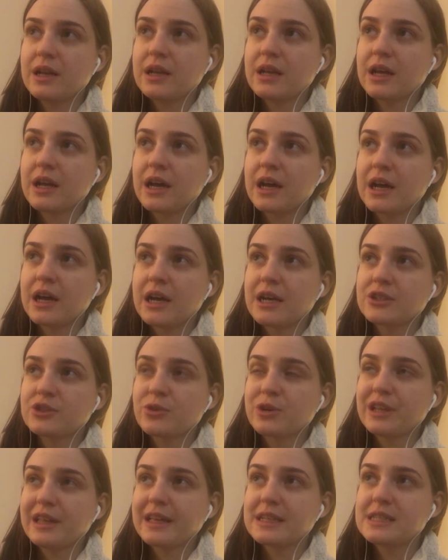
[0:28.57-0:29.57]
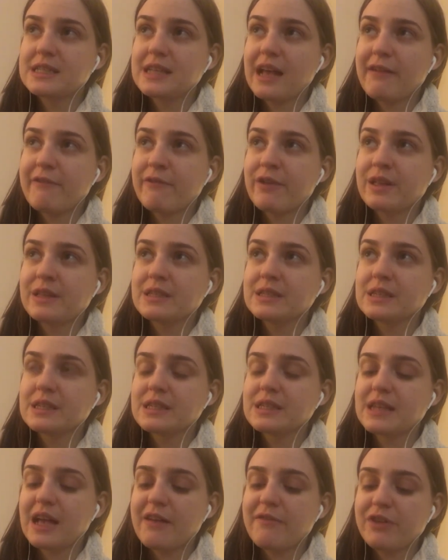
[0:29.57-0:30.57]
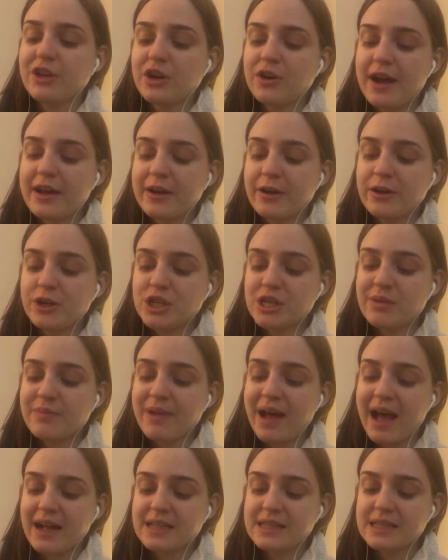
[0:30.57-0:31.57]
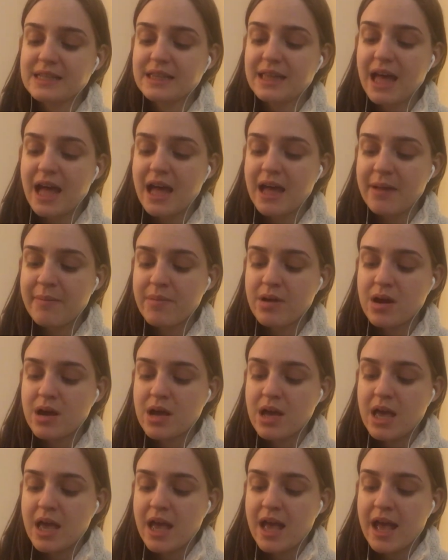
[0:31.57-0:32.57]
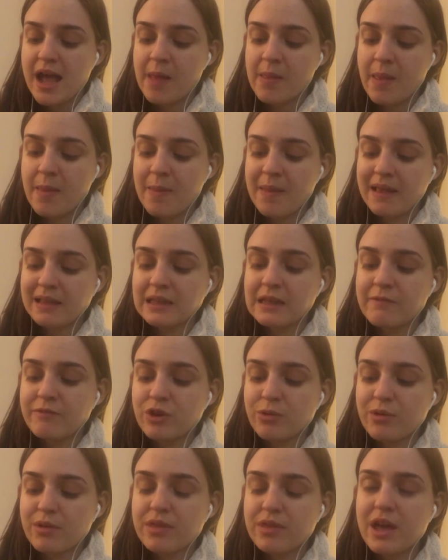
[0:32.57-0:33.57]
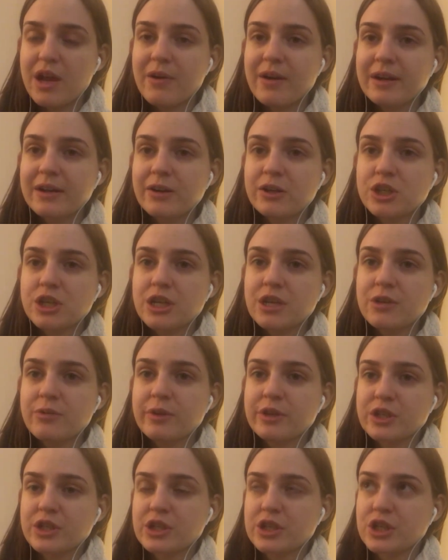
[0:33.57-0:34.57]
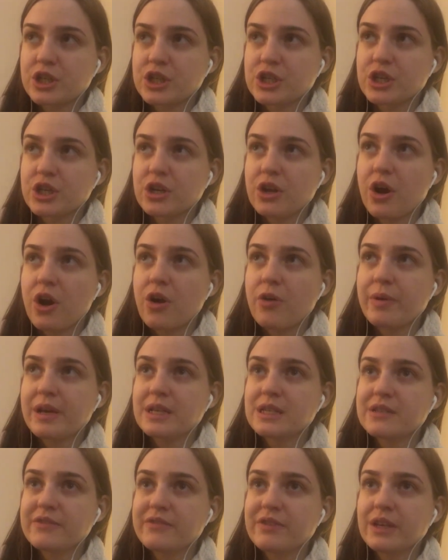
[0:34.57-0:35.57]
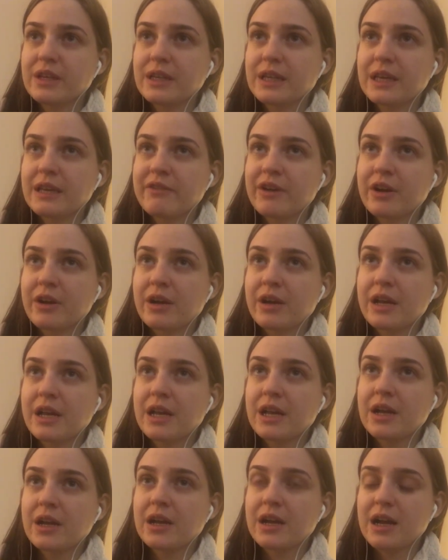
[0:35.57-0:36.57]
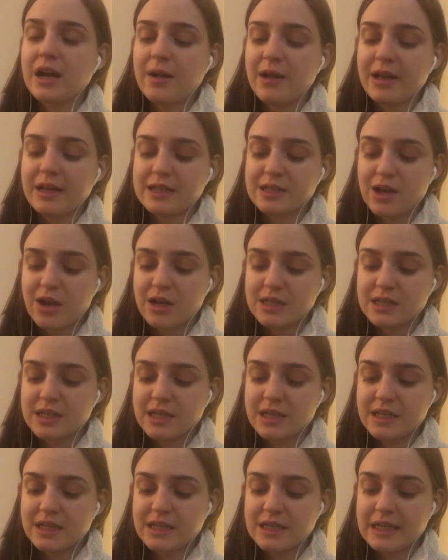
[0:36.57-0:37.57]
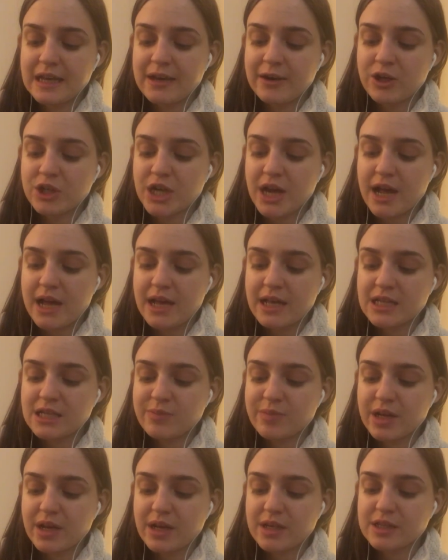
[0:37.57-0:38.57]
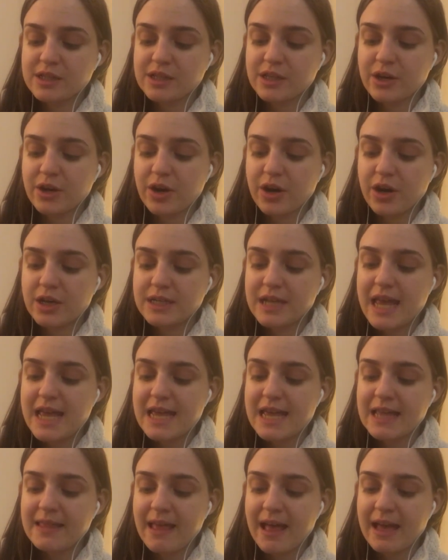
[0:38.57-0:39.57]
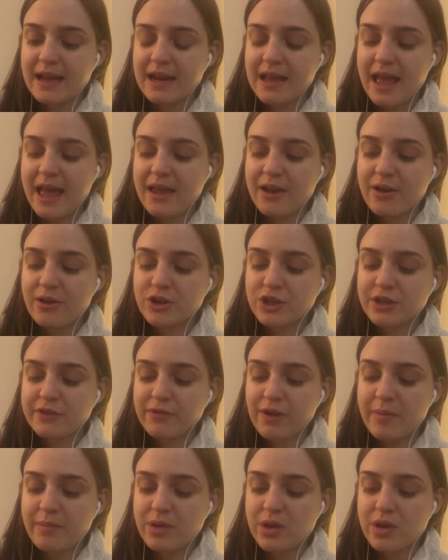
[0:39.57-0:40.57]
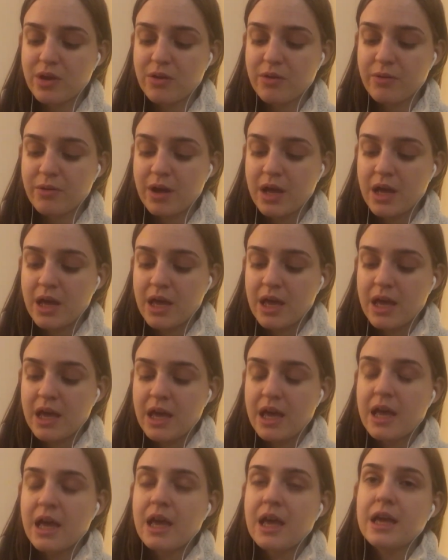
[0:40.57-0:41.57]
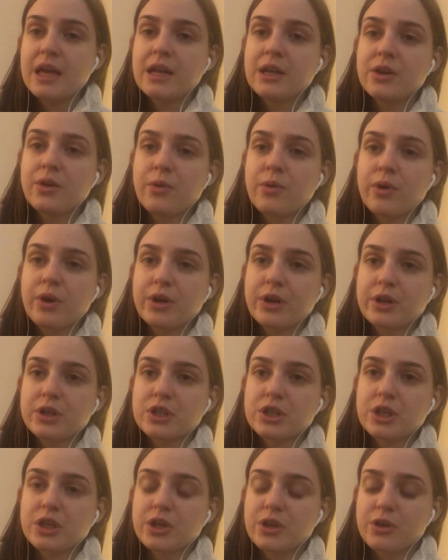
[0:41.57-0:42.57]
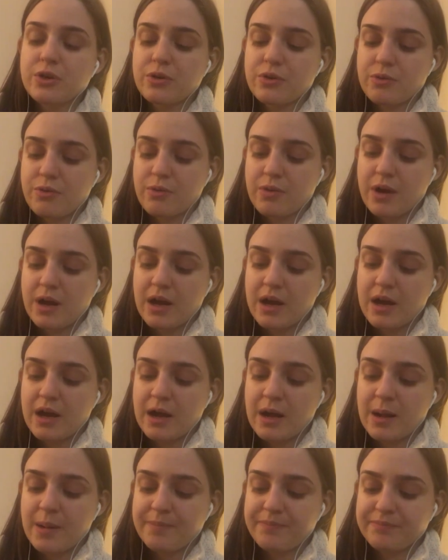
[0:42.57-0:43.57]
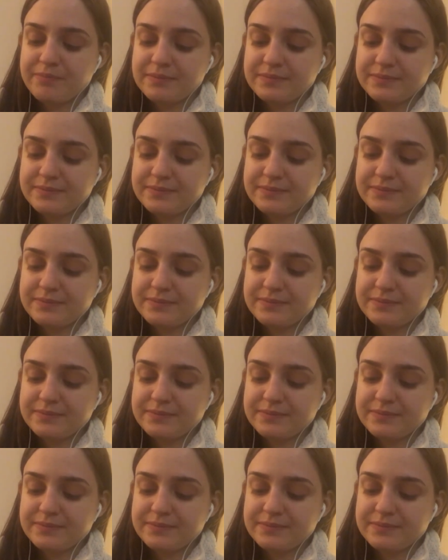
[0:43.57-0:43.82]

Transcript: uh, sort of like siphons to siphon your energy back to them. And then they leave you with their energy, which is just always feeling very uh, exhausted, de energized, because they're taking that energy from you in order to um,